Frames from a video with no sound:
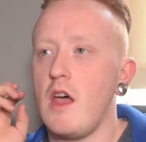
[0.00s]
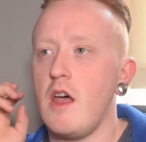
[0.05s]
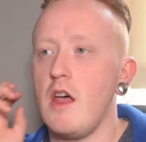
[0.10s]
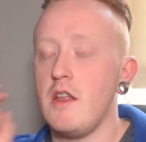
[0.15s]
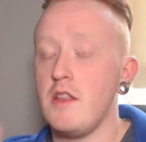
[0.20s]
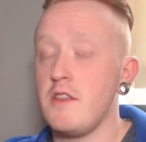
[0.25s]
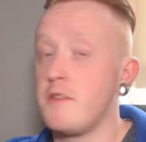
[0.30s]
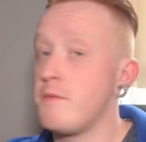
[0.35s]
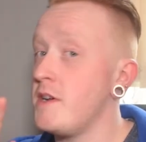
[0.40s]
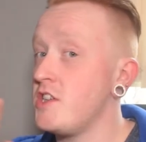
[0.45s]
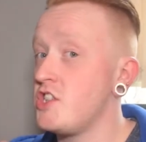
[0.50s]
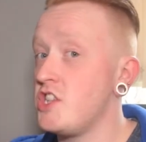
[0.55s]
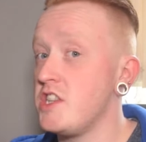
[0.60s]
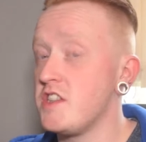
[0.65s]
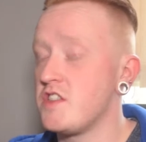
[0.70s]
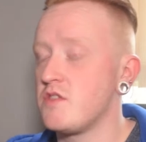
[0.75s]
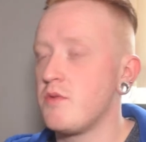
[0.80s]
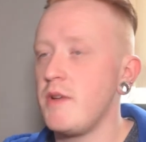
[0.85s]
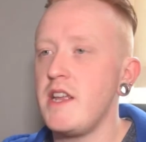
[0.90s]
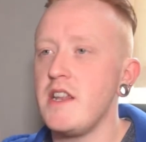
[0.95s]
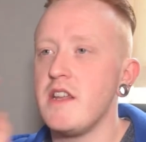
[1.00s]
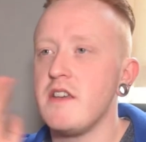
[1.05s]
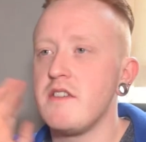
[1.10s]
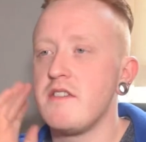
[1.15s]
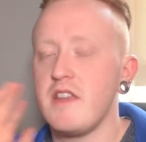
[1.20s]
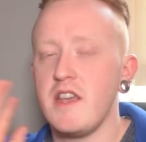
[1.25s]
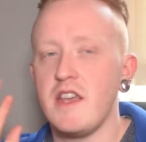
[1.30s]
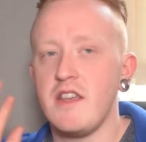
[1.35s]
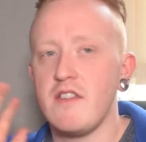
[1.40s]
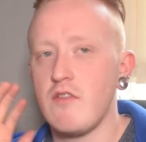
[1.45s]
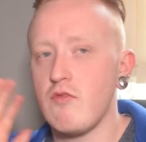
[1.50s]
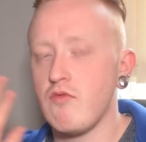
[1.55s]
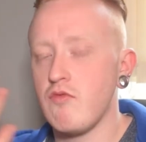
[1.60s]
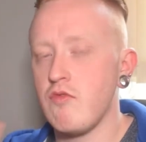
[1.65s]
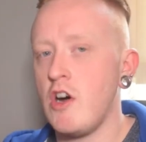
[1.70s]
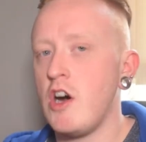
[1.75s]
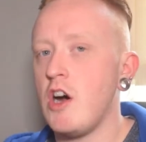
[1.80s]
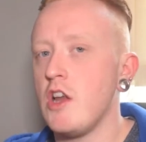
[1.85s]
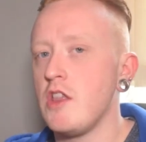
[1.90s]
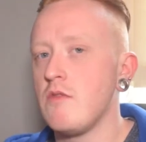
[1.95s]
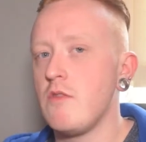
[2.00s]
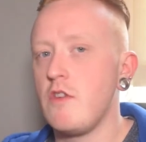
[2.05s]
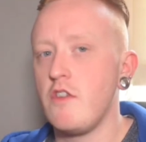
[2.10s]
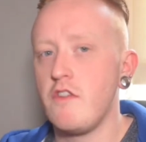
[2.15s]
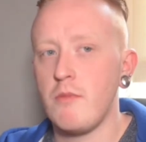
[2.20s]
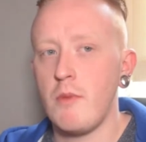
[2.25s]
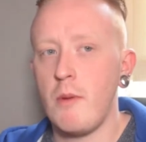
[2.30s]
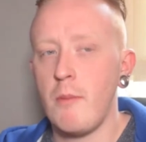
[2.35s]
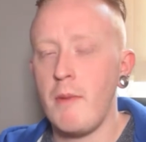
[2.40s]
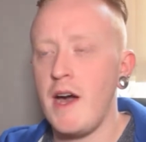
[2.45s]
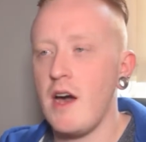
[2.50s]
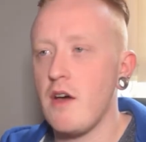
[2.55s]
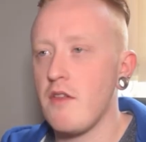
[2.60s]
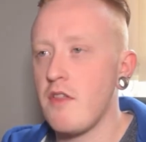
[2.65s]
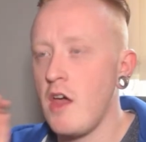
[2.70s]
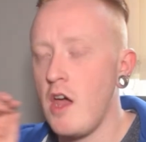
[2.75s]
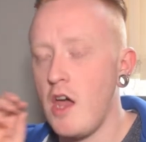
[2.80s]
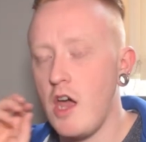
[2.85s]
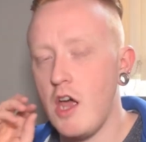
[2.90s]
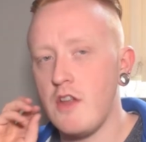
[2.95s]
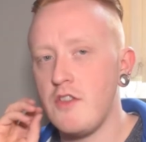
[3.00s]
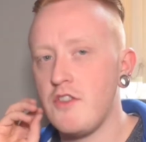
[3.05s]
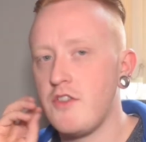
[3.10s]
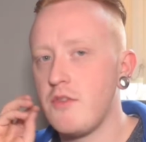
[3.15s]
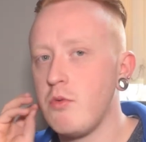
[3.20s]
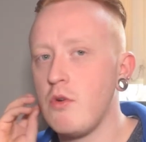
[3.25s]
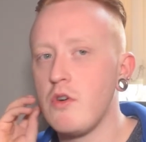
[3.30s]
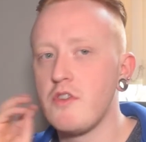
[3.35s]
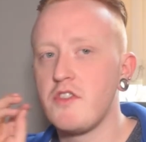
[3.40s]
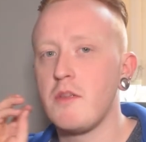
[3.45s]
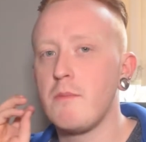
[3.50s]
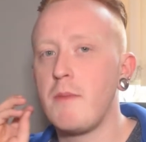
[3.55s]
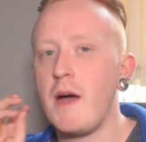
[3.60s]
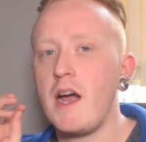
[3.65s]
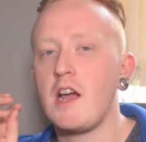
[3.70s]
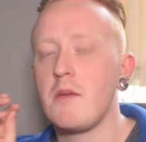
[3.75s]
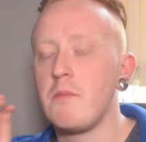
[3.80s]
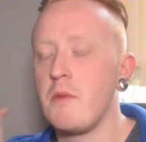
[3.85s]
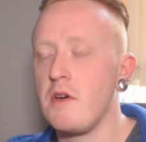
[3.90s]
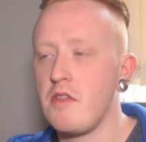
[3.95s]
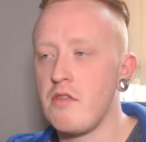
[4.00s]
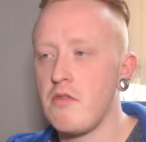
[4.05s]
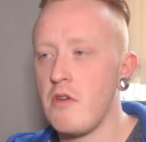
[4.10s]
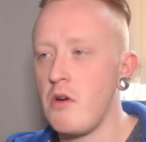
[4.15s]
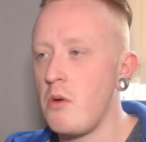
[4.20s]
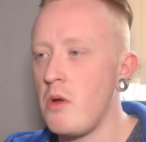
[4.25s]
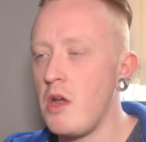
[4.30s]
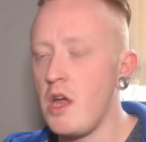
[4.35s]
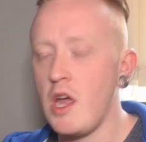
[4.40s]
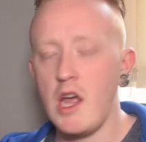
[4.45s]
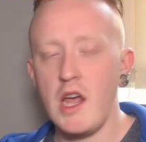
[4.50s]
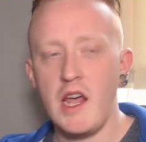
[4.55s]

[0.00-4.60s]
and especially the sweetness, is right on the roof of my mouth and towards the back of my throat.